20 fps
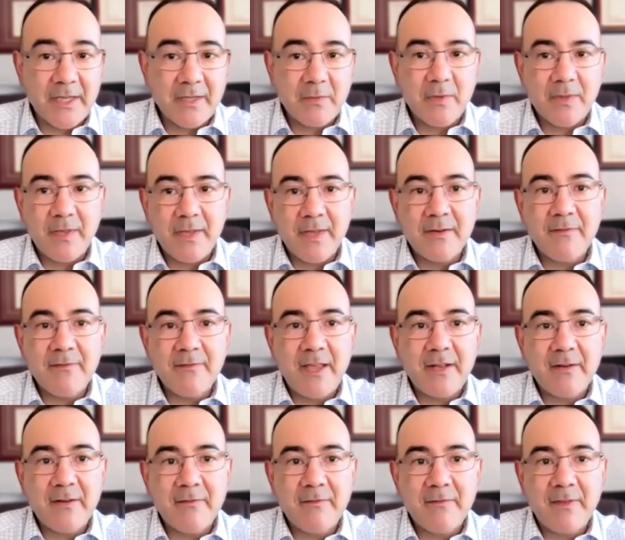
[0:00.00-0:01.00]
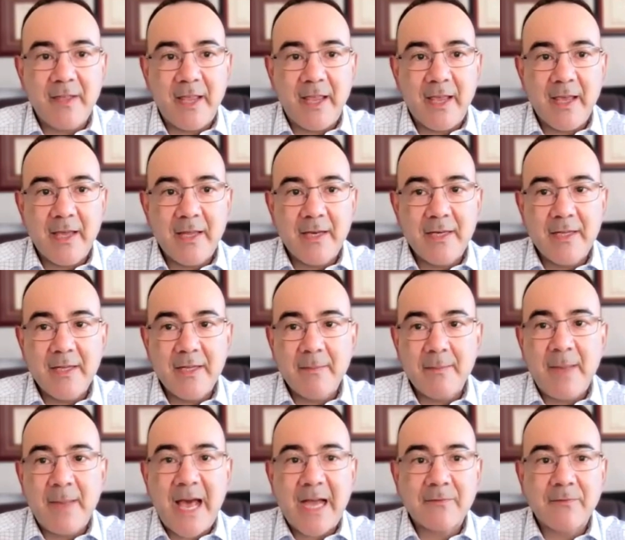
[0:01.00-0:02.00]
with innovative and
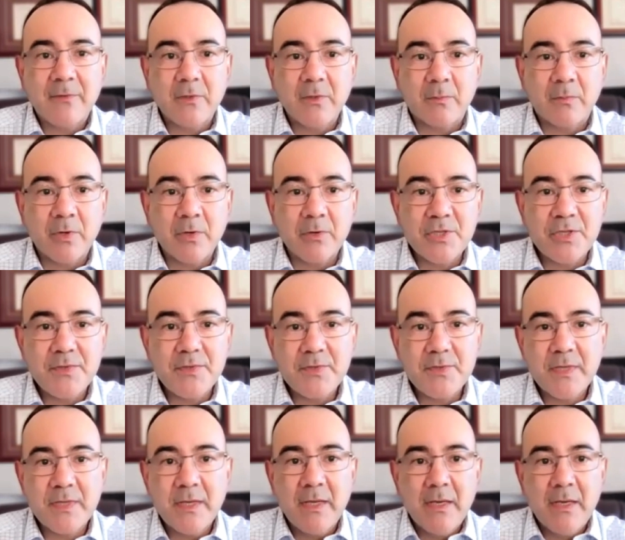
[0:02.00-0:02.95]
impactful approaches.